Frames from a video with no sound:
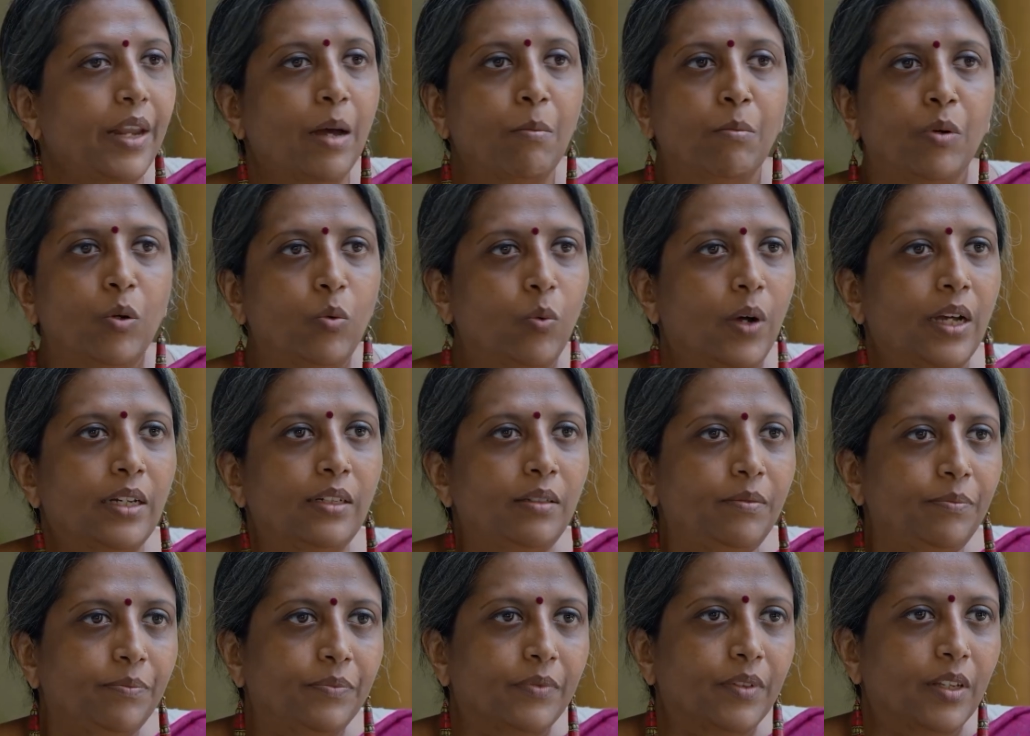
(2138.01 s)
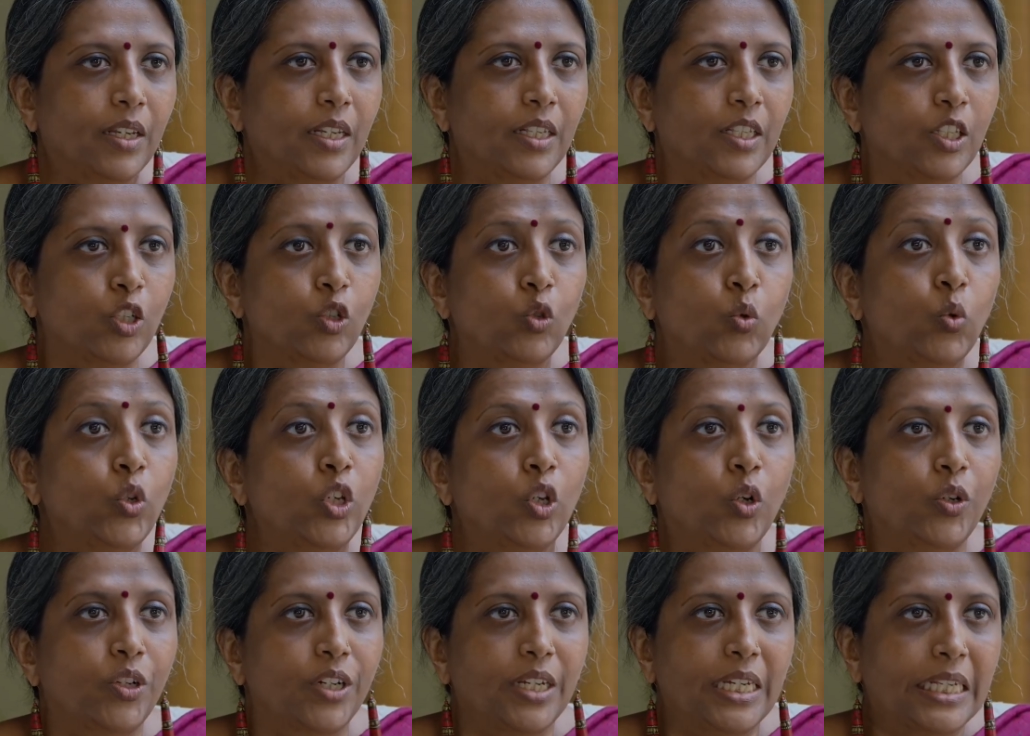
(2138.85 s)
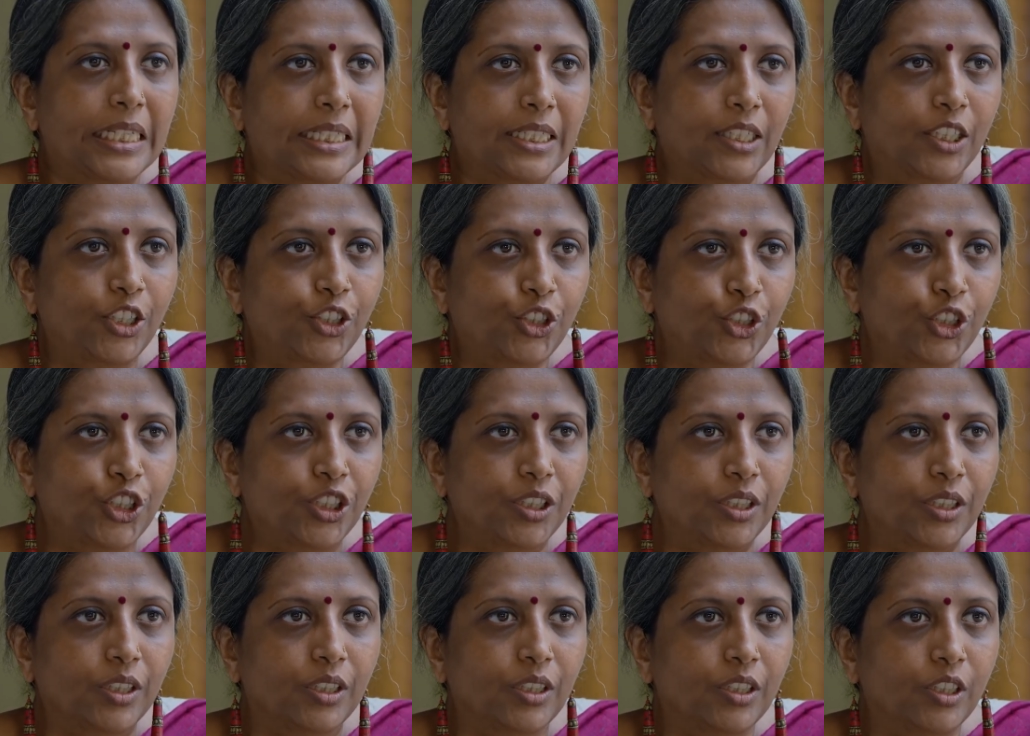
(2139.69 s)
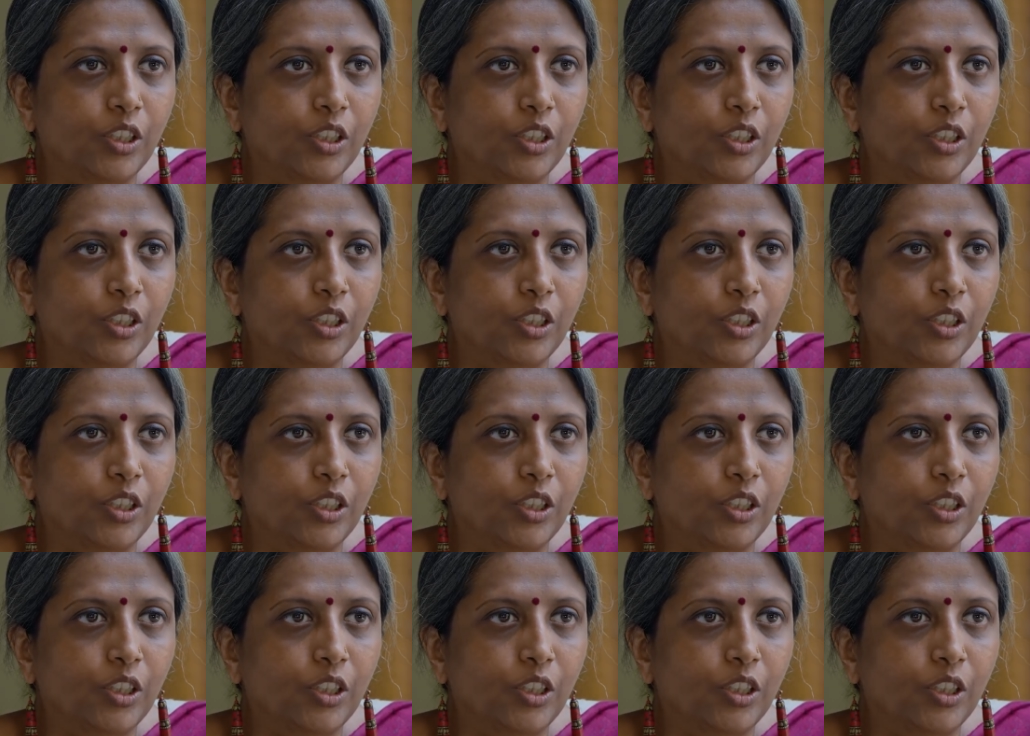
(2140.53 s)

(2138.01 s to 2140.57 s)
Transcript: Number 1 is do your research.